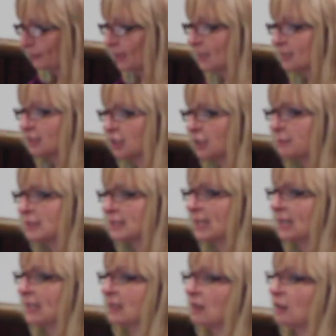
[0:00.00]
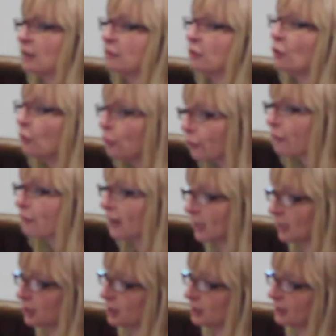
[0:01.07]
In terms then of other
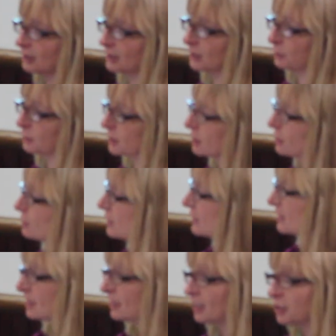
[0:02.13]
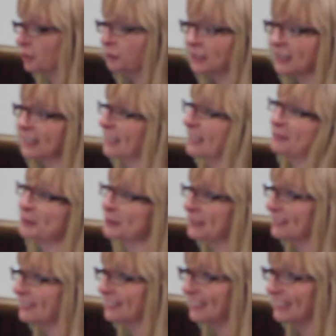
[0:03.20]
factors that were associated, and I don't think
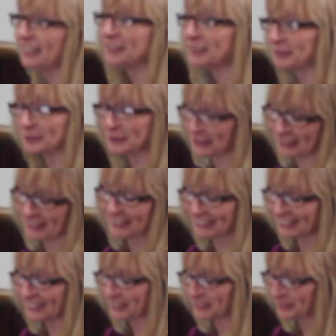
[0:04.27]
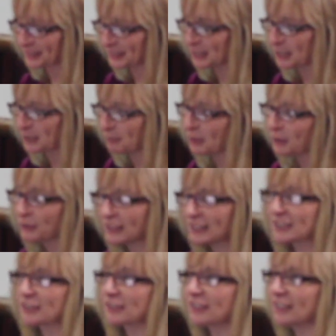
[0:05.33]
anyone here would dispute
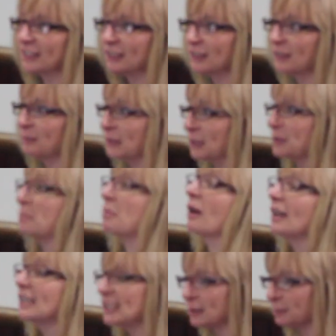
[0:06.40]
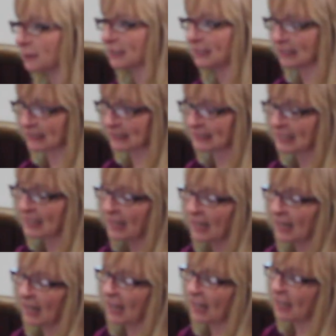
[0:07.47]
this or be surprised by this,
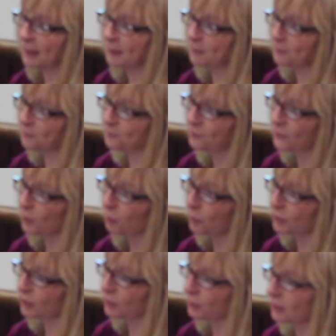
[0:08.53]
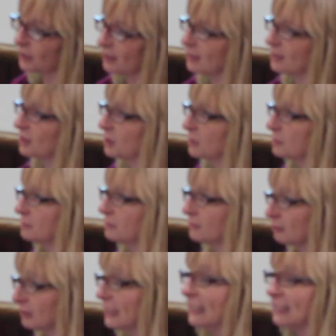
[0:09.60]
but there were some
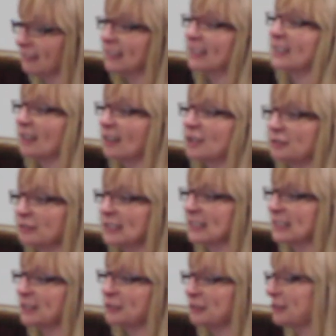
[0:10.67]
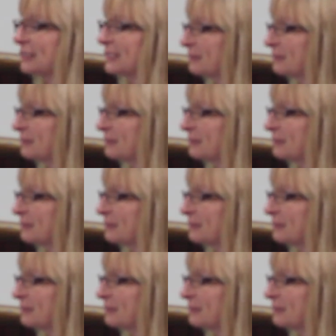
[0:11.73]
really, really heart-rending stories.